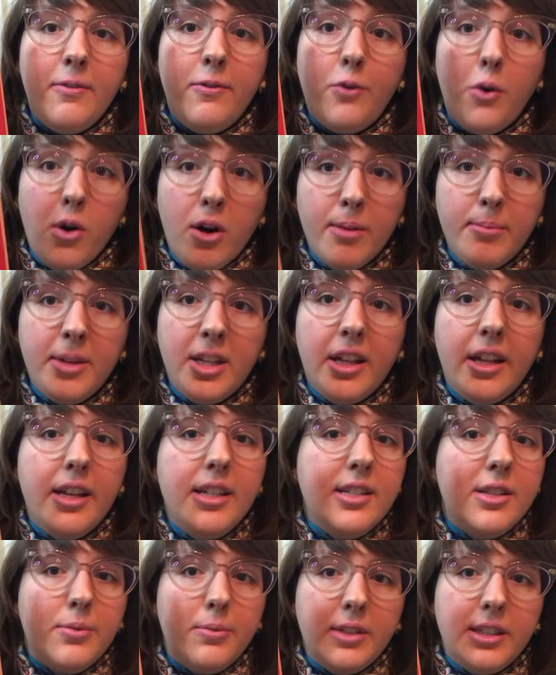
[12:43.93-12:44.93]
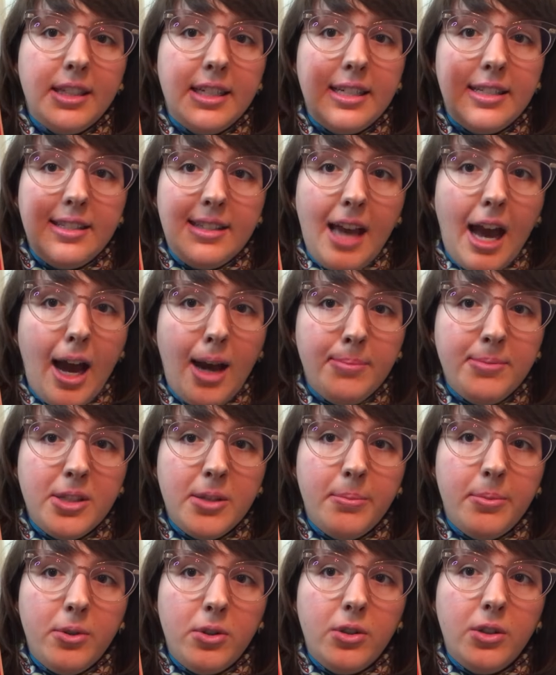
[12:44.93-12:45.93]
formula is really
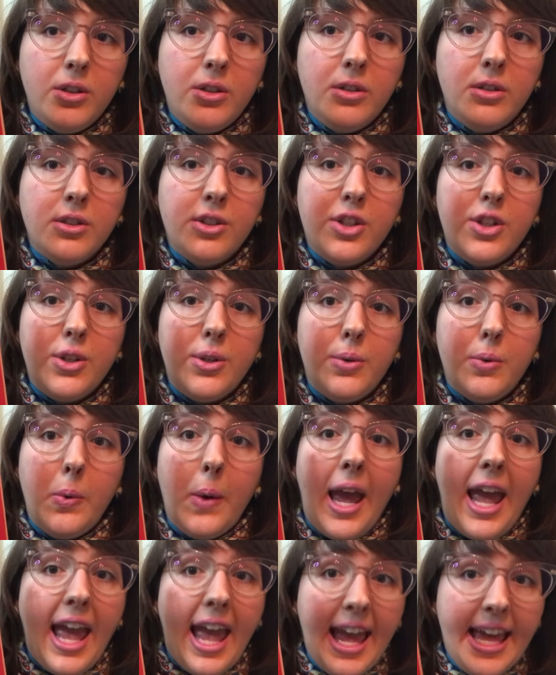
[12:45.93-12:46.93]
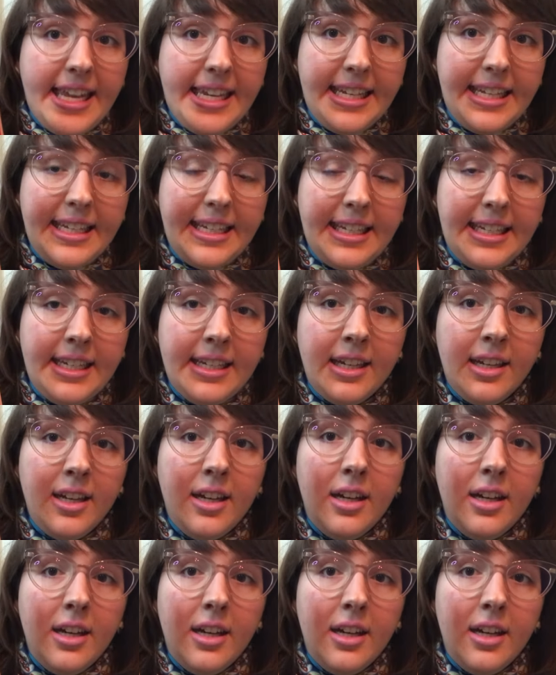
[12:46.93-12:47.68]
adaptable to any